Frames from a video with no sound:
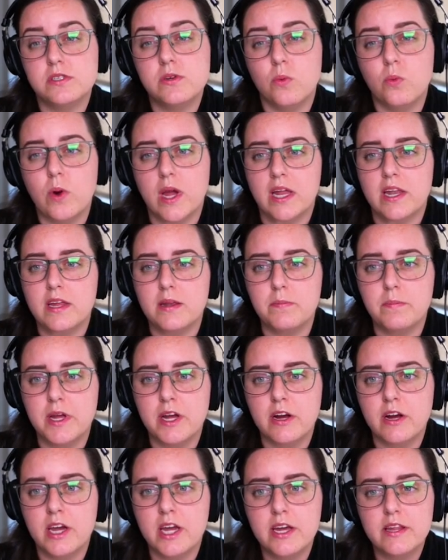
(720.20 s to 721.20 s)
a waiting
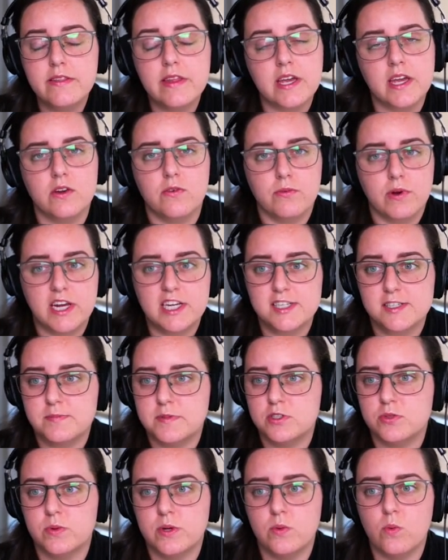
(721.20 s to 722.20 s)
period that can range
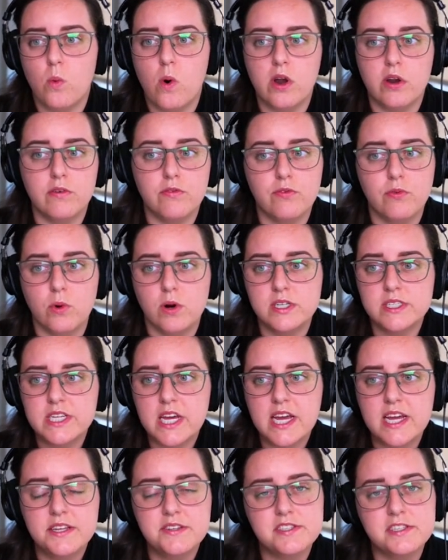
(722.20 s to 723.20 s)
between 1 and 4
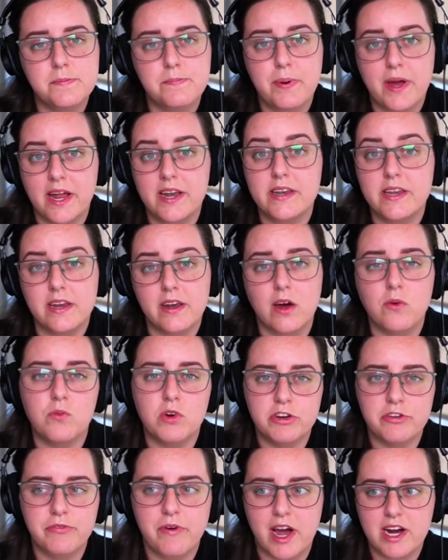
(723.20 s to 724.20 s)
days, depending on
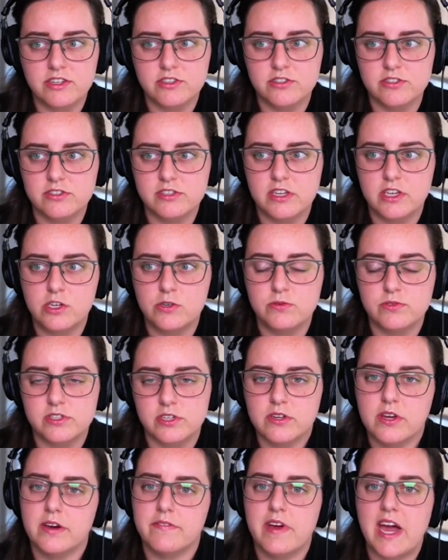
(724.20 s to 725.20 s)
which factors that you
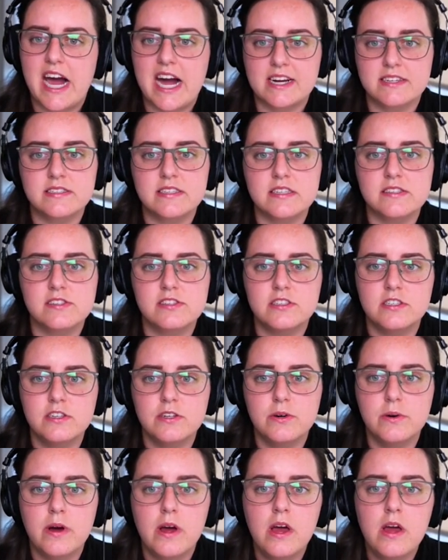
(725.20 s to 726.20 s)
still have access
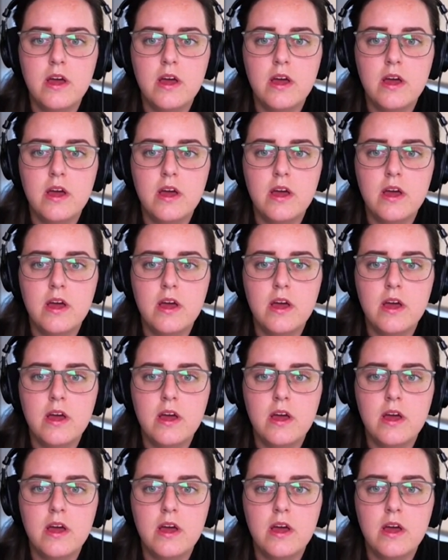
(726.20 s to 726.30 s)
to.